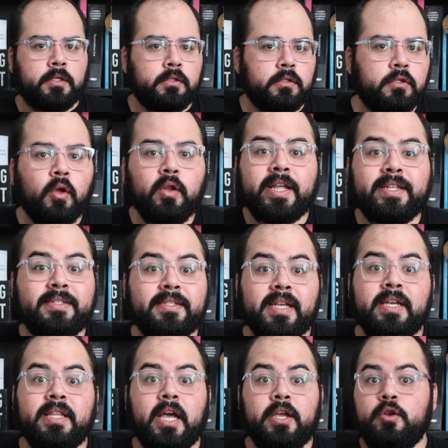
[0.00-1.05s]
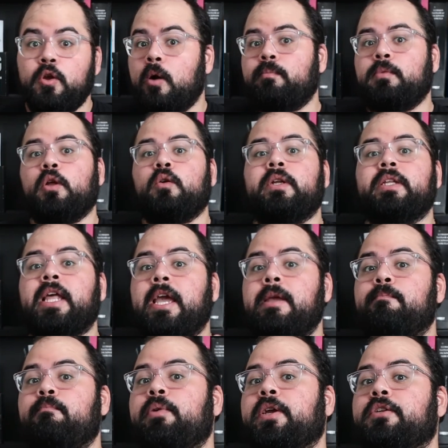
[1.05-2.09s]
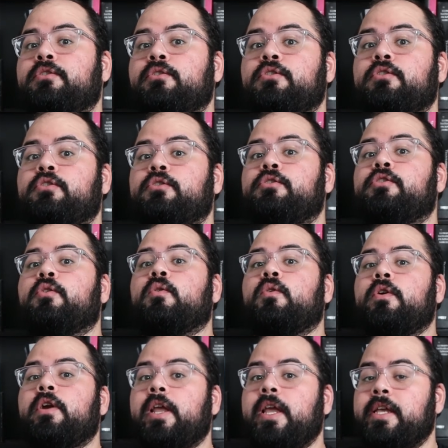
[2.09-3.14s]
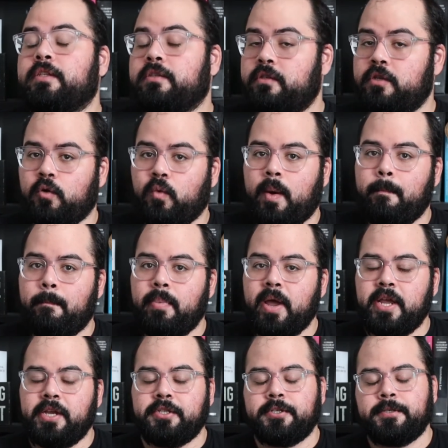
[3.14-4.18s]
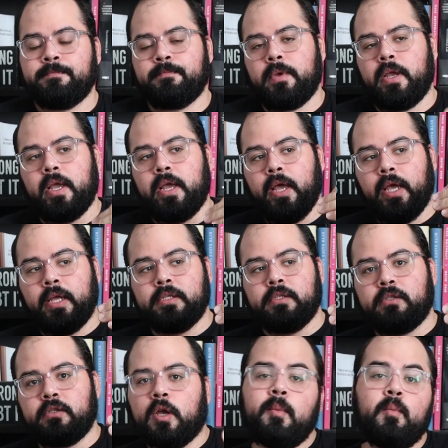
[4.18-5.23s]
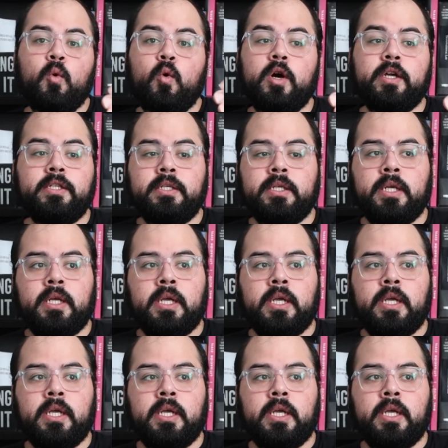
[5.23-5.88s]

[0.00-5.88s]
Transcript: So let's say that you uploaded a picture to your Instagram page and someone